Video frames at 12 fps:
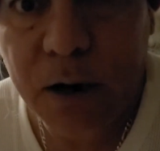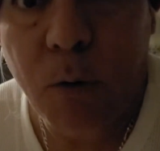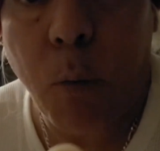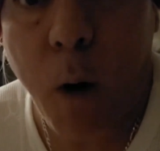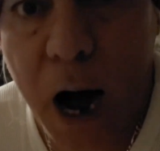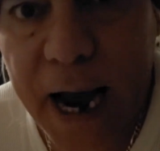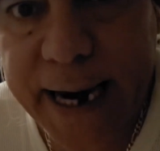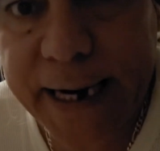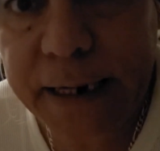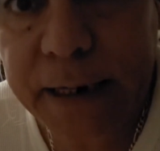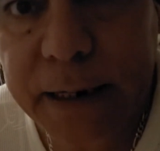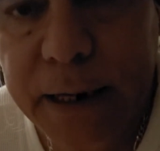
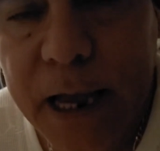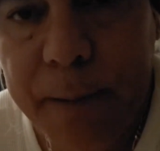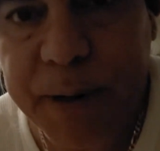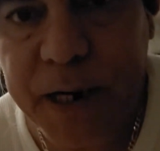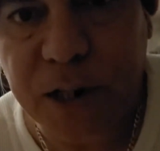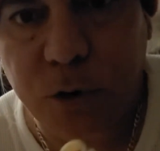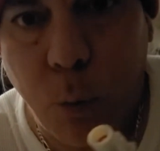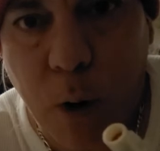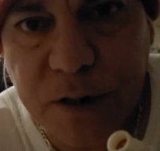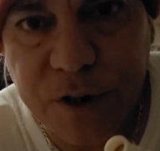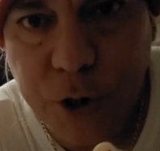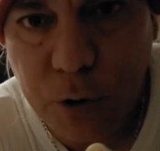Why? Because
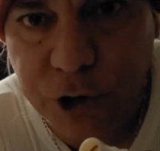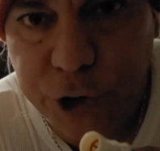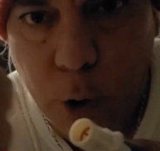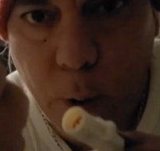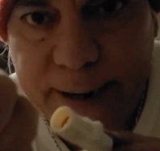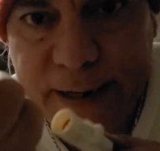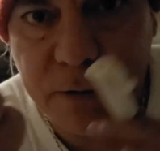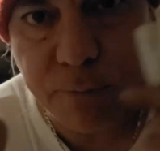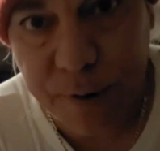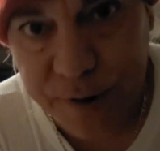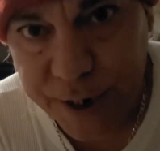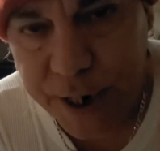once you join it
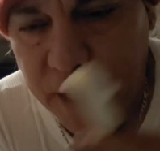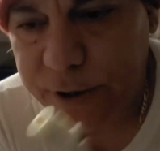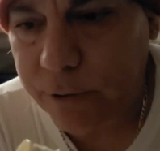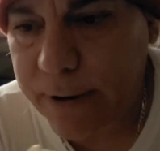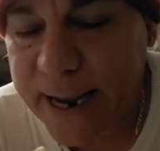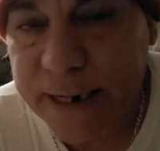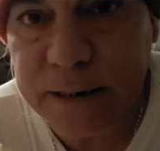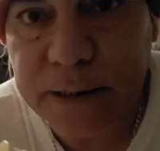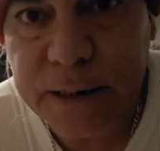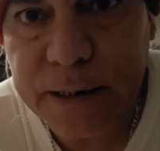with the other end,